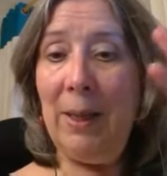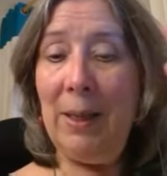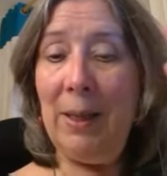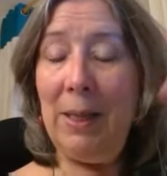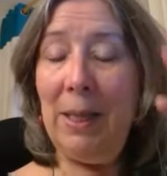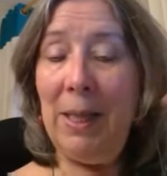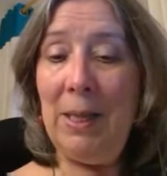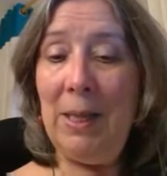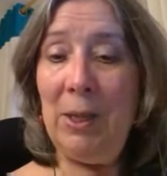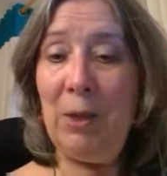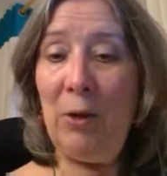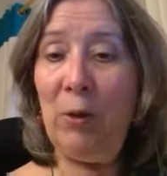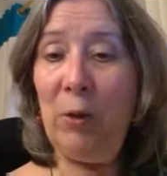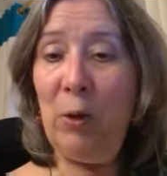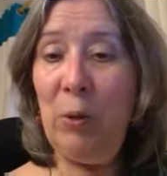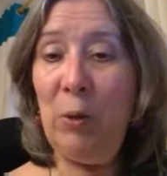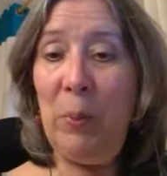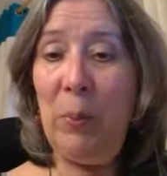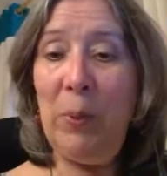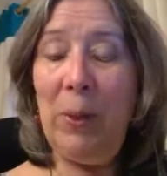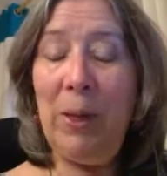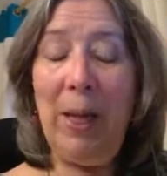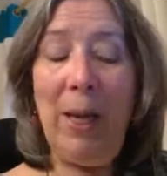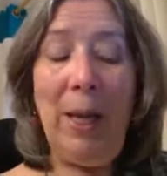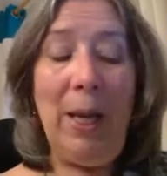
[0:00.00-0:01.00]
in the
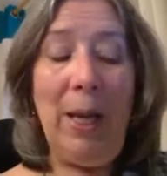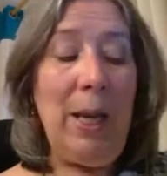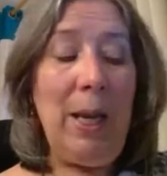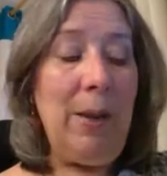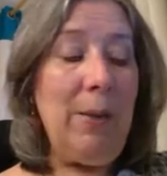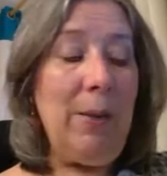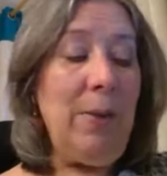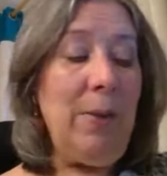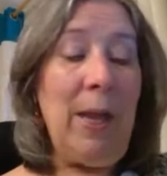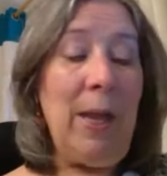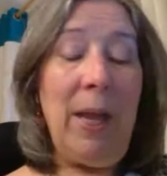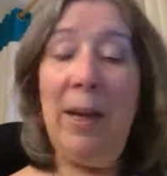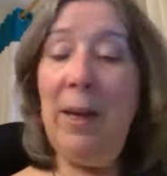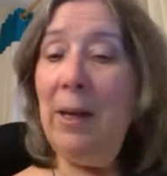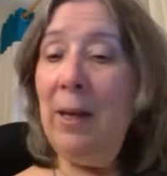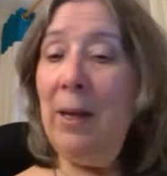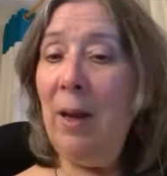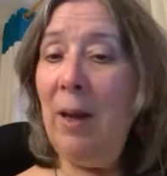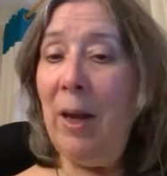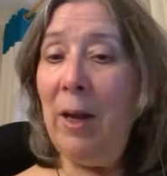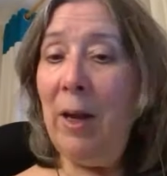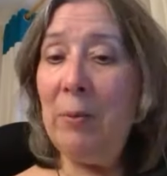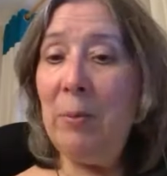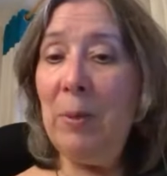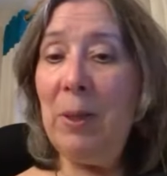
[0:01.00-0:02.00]
group. They
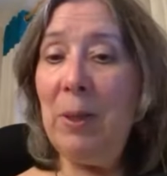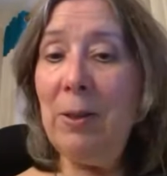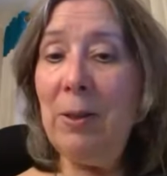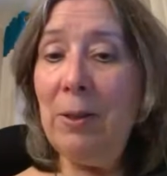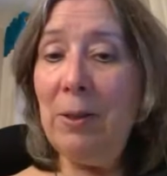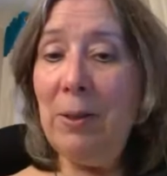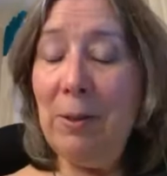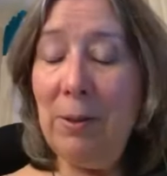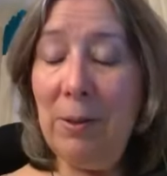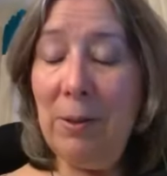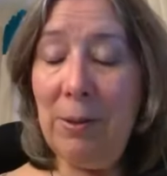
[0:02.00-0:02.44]
hired me